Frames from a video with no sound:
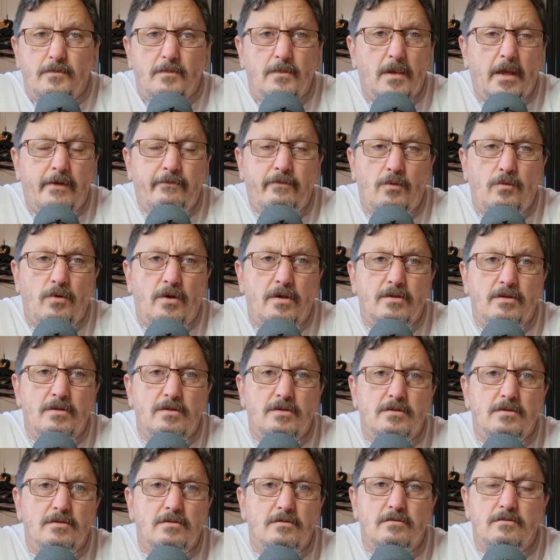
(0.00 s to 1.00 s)
Everyone
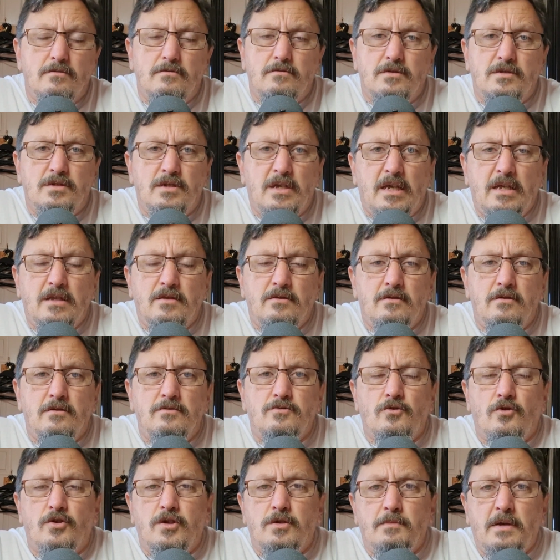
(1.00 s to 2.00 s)
has seen the
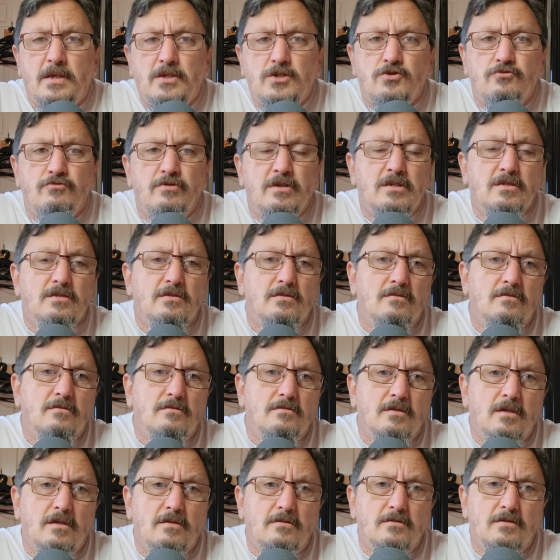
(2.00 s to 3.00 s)
documentaries
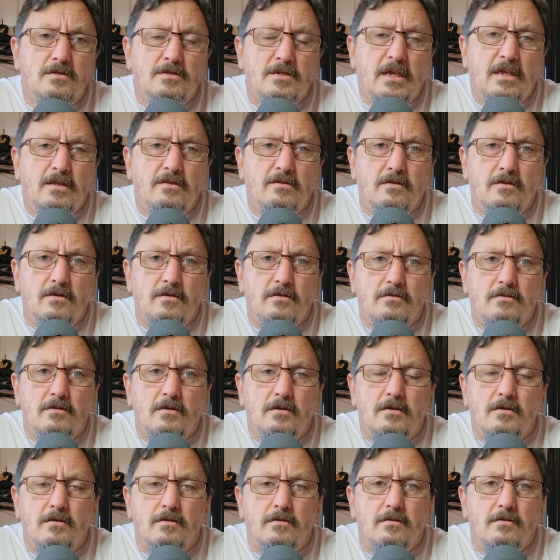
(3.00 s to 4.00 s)
and seen
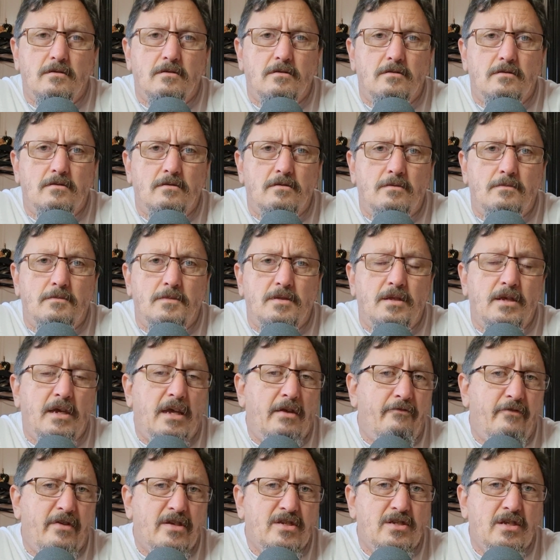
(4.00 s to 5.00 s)
the
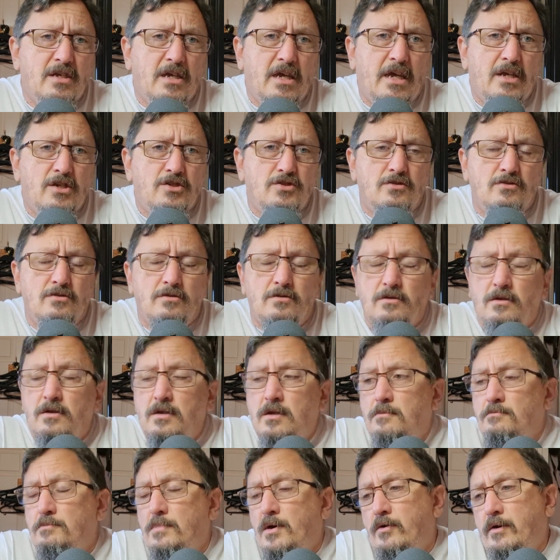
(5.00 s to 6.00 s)
investigation
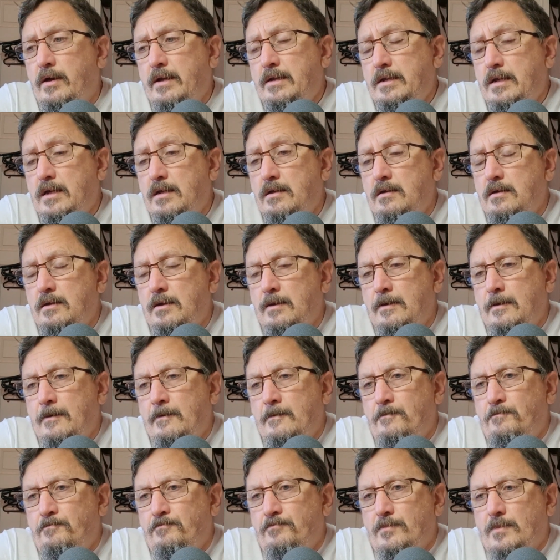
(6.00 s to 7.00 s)
behind it.
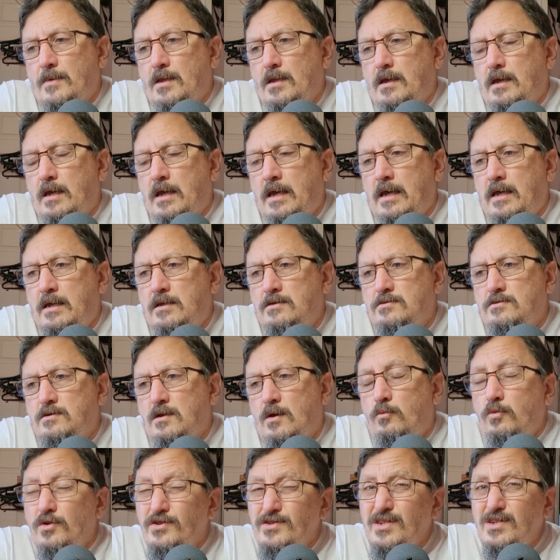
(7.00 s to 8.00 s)
And I
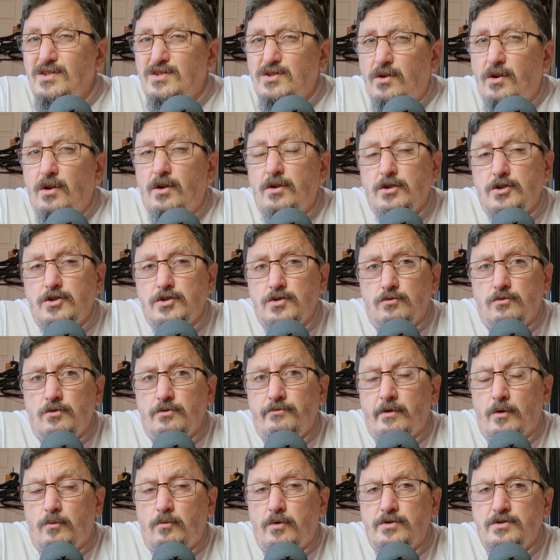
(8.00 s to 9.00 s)
wasn't entirely sure
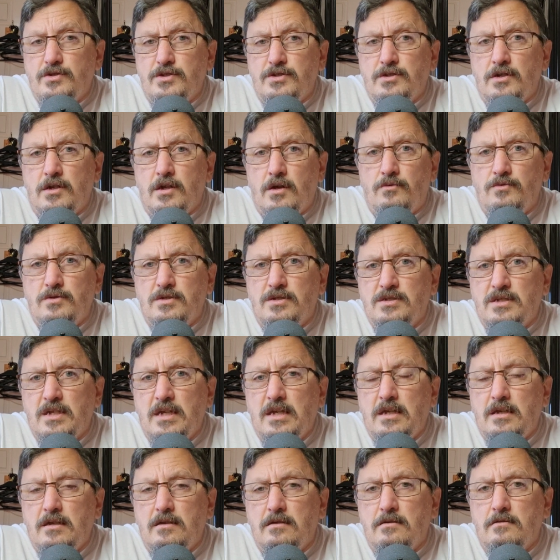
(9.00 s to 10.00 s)
if I wanted to go and
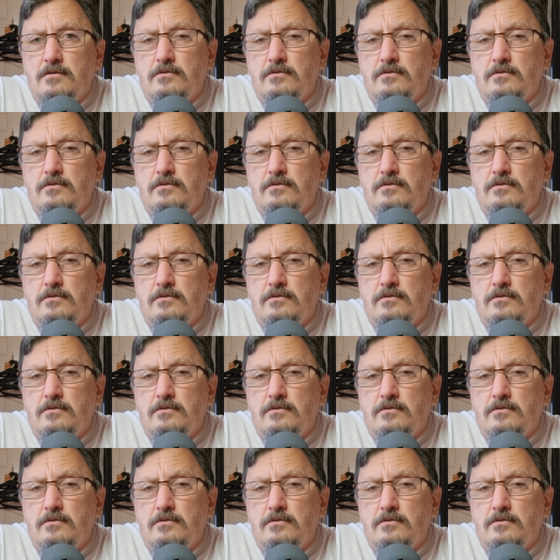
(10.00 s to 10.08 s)
see